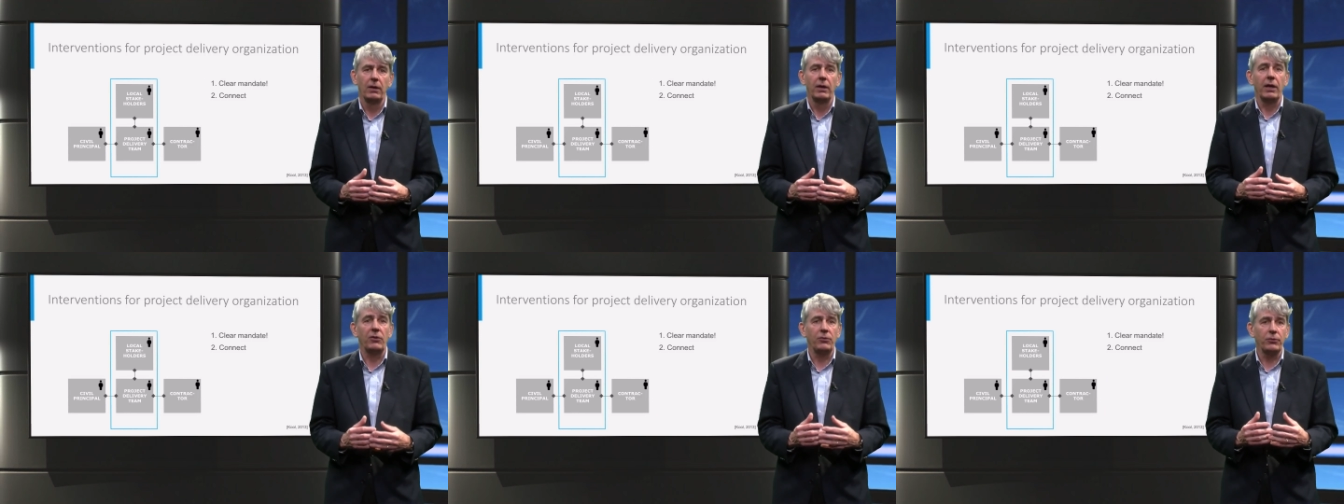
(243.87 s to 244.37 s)

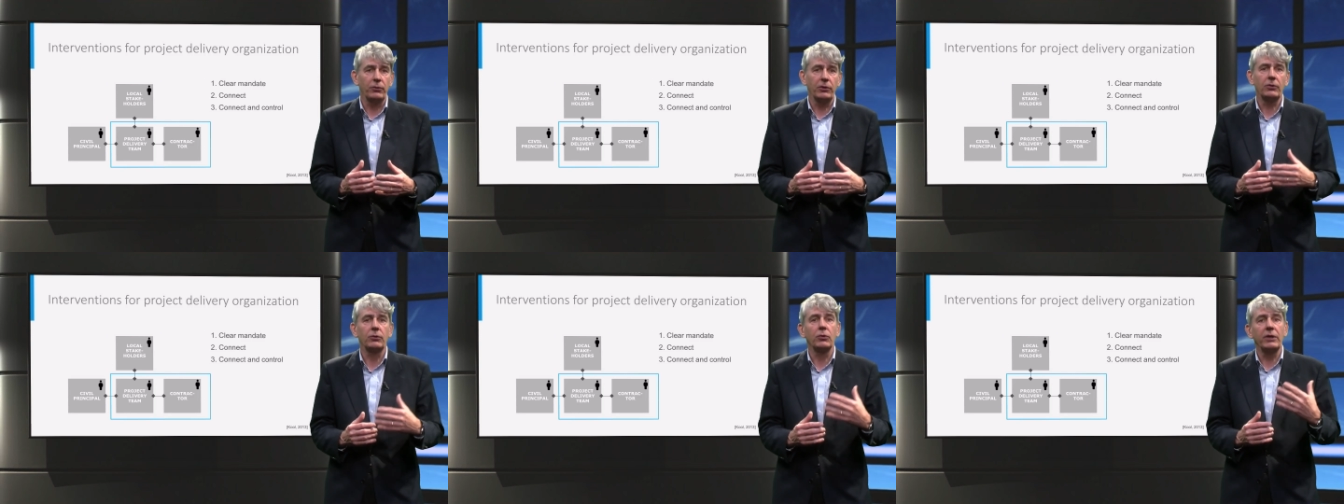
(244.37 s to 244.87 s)
And
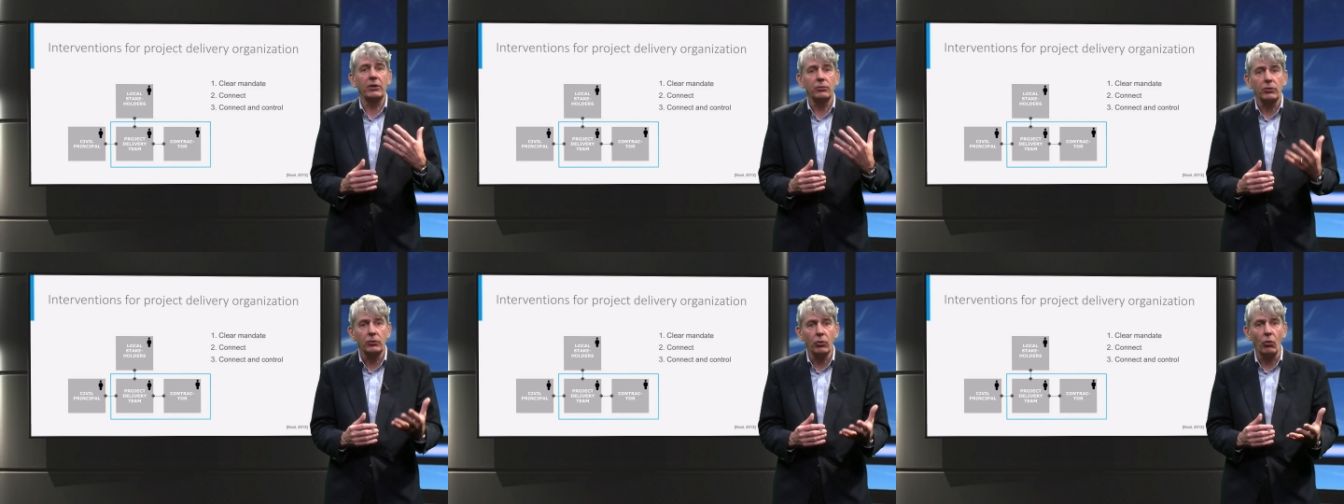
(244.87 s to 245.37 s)
third, connect to
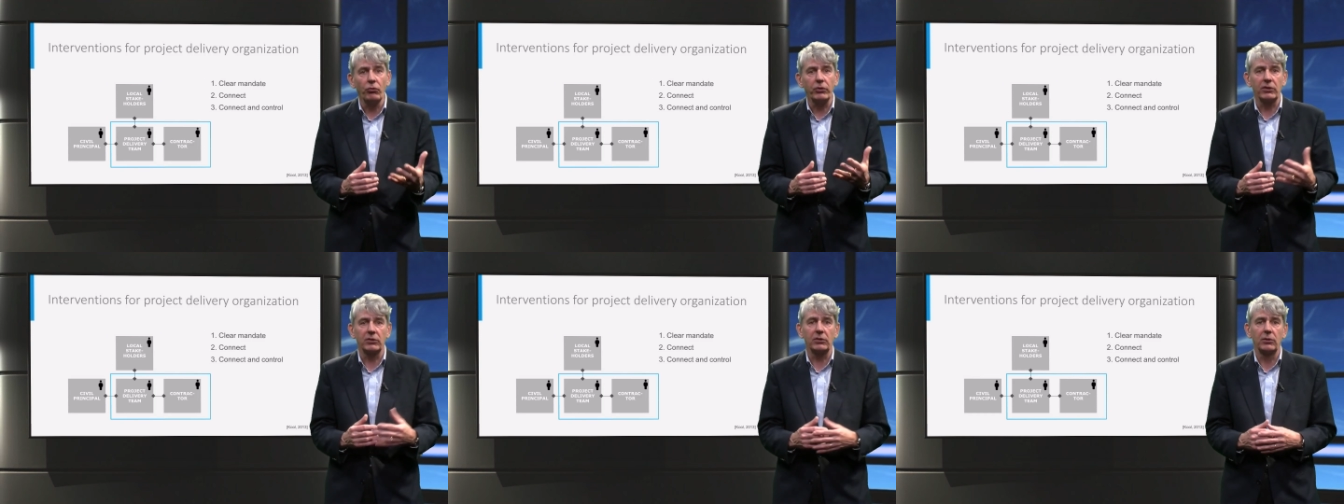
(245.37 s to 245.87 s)
the
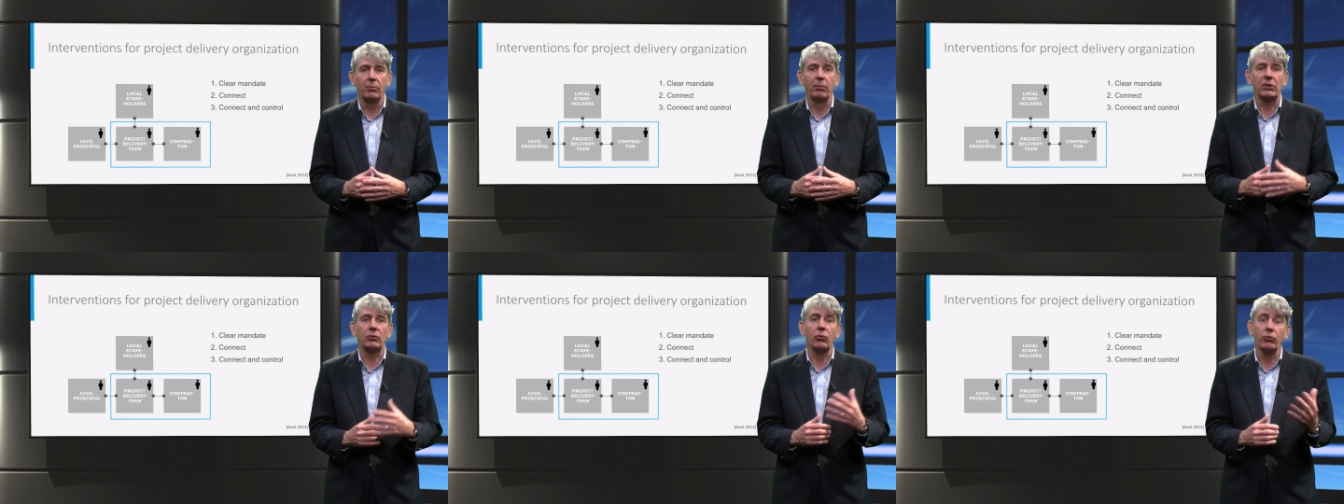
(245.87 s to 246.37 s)
contractor,
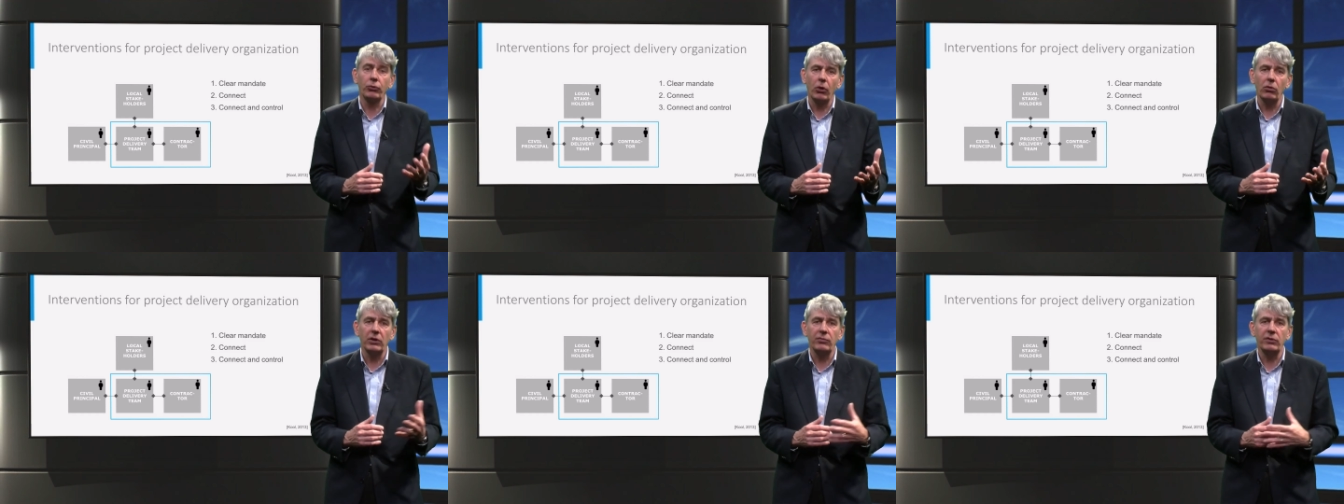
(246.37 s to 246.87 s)
but
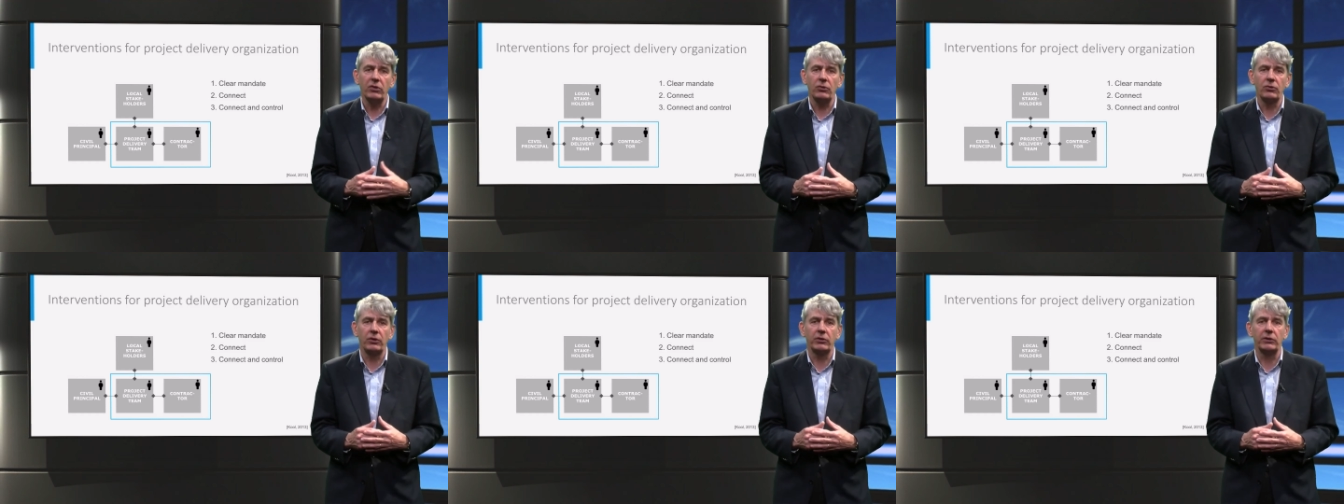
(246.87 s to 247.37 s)
control if
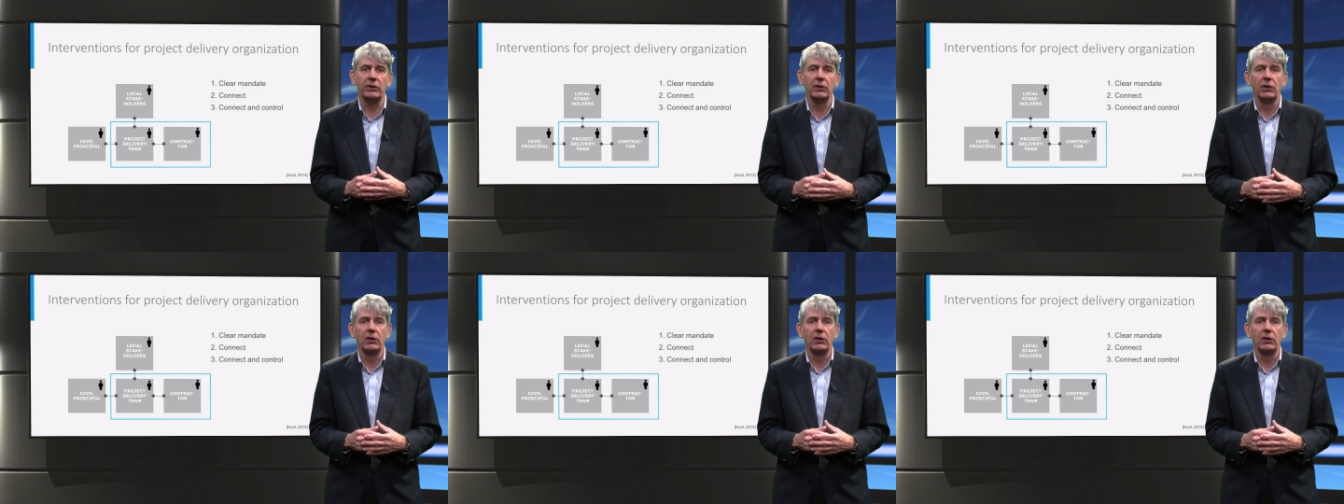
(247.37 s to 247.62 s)
necessary.